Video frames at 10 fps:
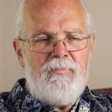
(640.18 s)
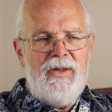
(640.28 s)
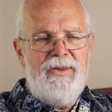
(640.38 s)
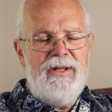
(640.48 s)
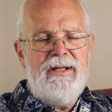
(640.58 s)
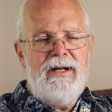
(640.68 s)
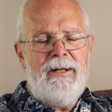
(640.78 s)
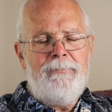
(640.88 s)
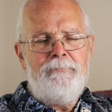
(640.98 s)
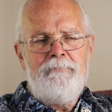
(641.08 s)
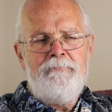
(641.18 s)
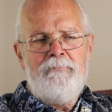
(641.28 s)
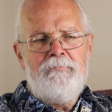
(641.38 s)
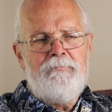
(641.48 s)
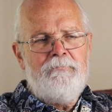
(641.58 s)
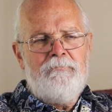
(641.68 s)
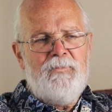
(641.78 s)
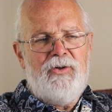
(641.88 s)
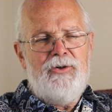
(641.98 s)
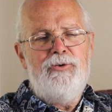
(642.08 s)
the
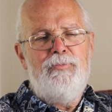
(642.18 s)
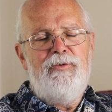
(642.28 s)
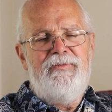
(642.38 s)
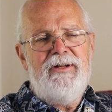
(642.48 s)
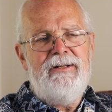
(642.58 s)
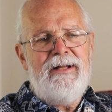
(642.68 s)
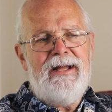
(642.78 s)
new movie